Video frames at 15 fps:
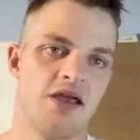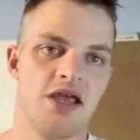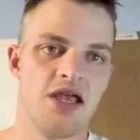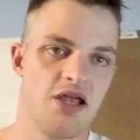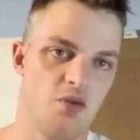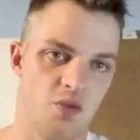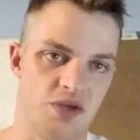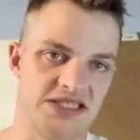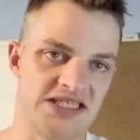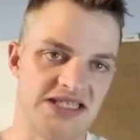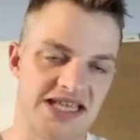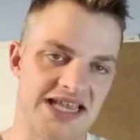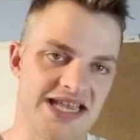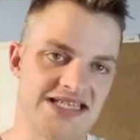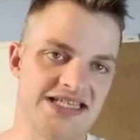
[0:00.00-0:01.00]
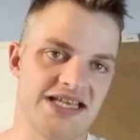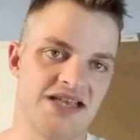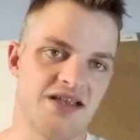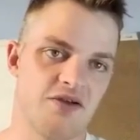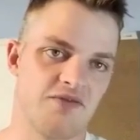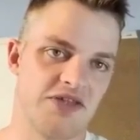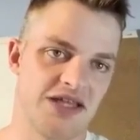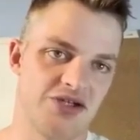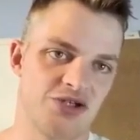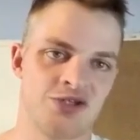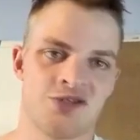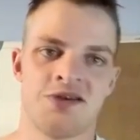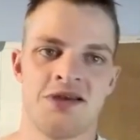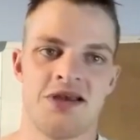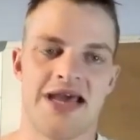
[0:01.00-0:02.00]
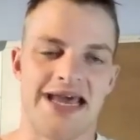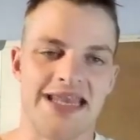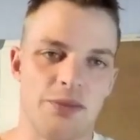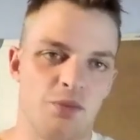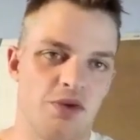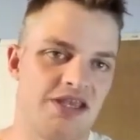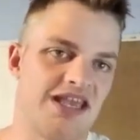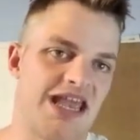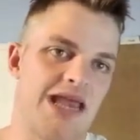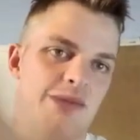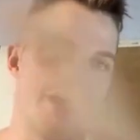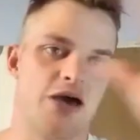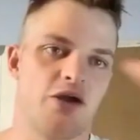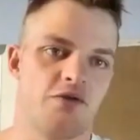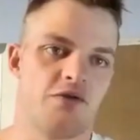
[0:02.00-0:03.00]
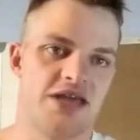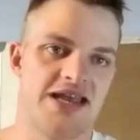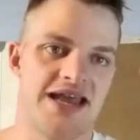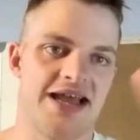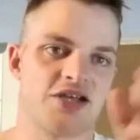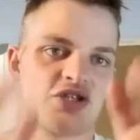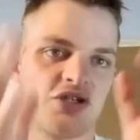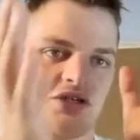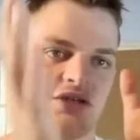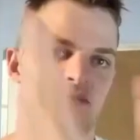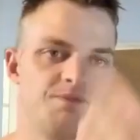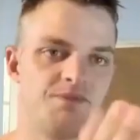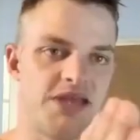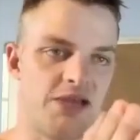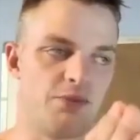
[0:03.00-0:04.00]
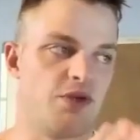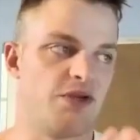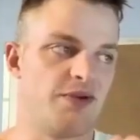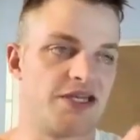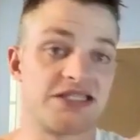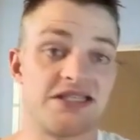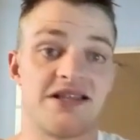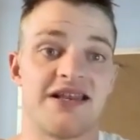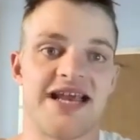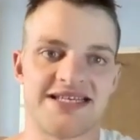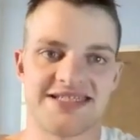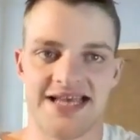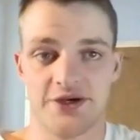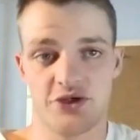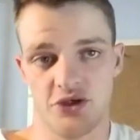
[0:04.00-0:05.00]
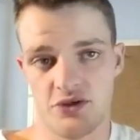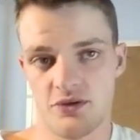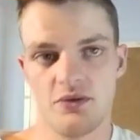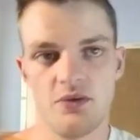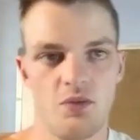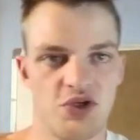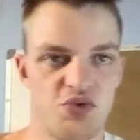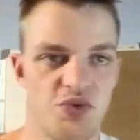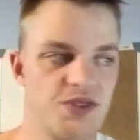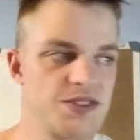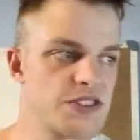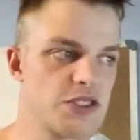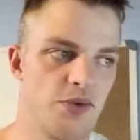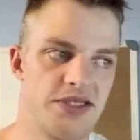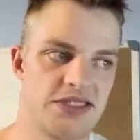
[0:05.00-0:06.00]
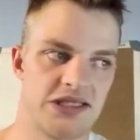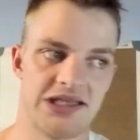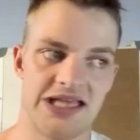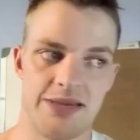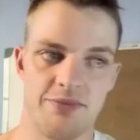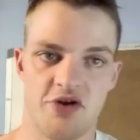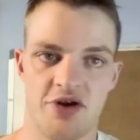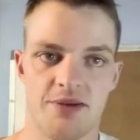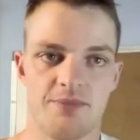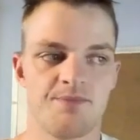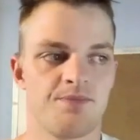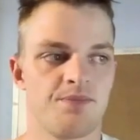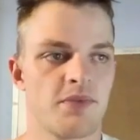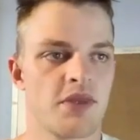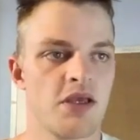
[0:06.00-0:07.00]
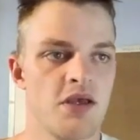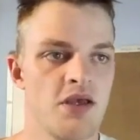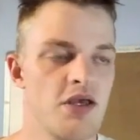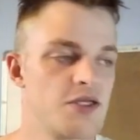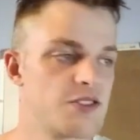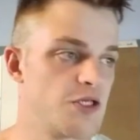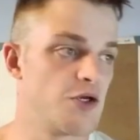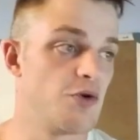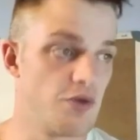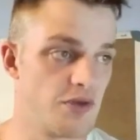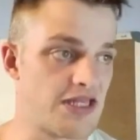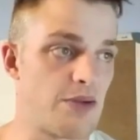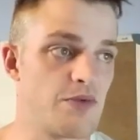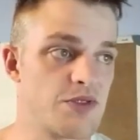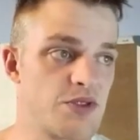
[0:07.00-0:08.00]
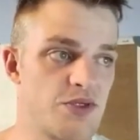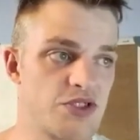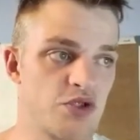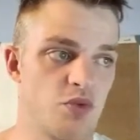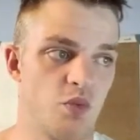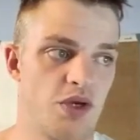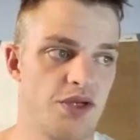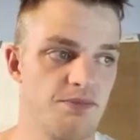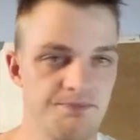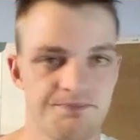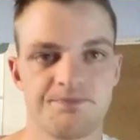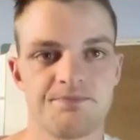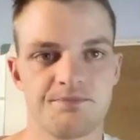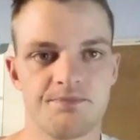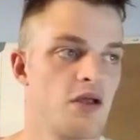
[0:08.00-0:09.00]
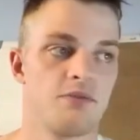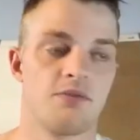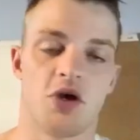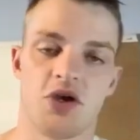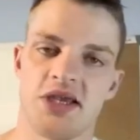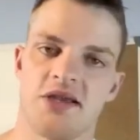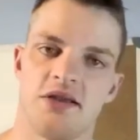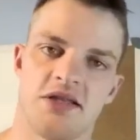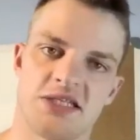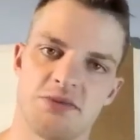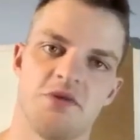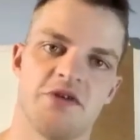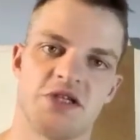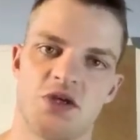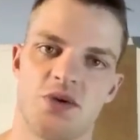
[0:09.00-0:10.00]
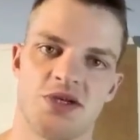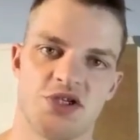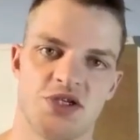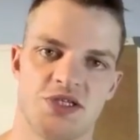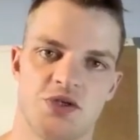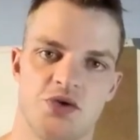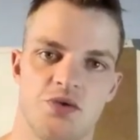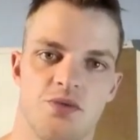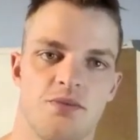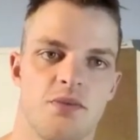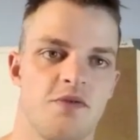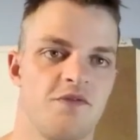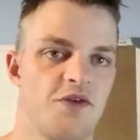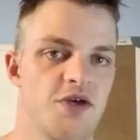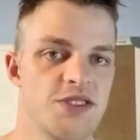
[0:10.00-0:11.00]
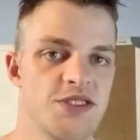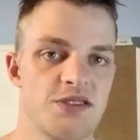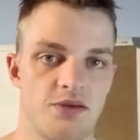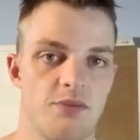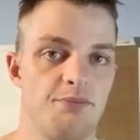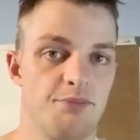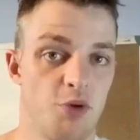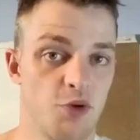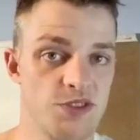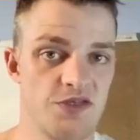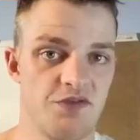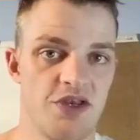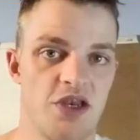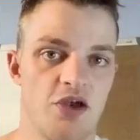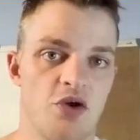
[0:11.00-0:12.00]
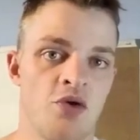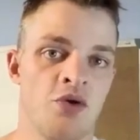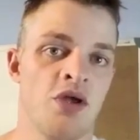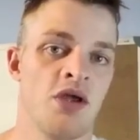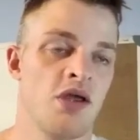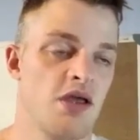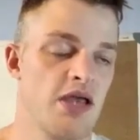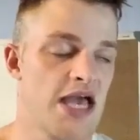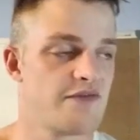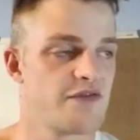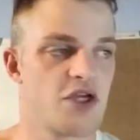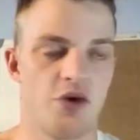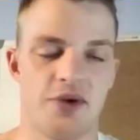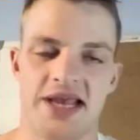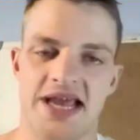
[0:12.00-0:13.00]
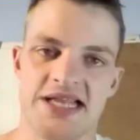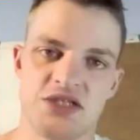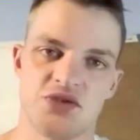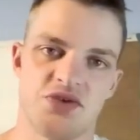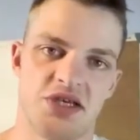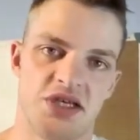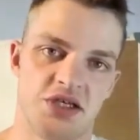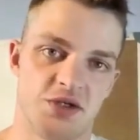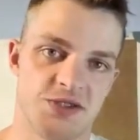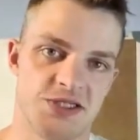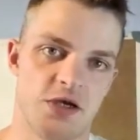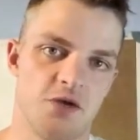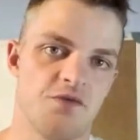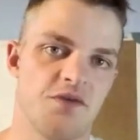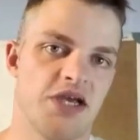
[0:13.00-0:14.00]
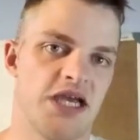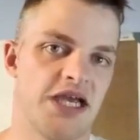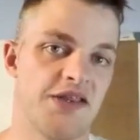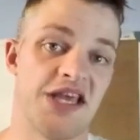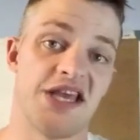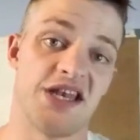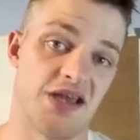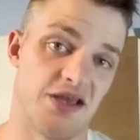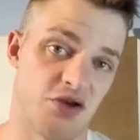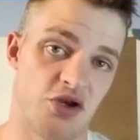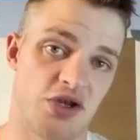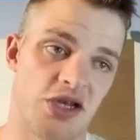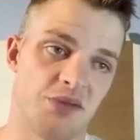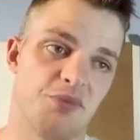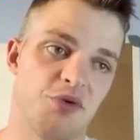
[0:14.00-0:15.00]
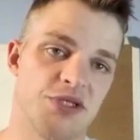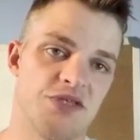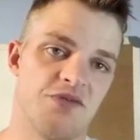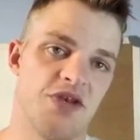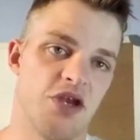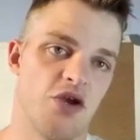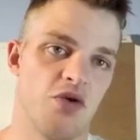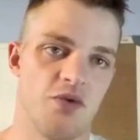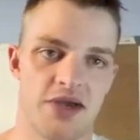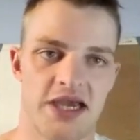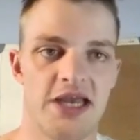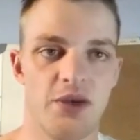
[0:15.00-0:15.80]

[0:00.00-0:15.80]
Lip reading: we did the eating of lunch, and then we came out of that action and we went to the next action, which was going to the library. So that was question 1. Okay, let's move on to question 2. First, pause the video, have a go at answering it yourself, and then you can unpause the video and we'll